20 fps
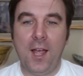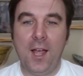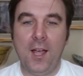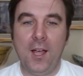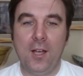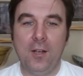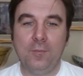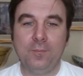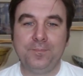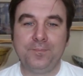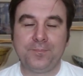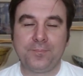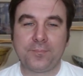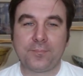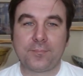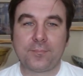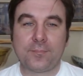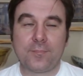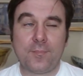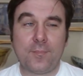Um,
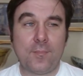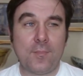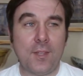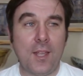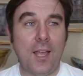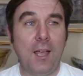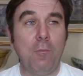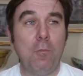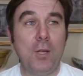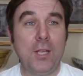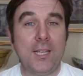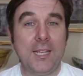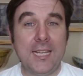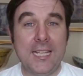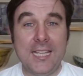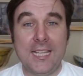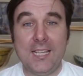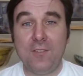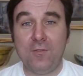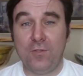And we can
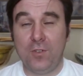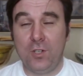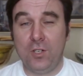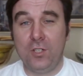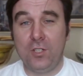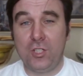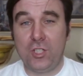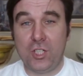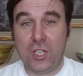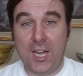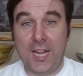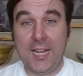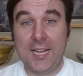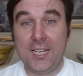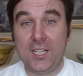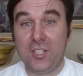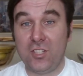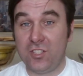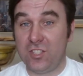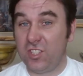even
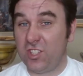change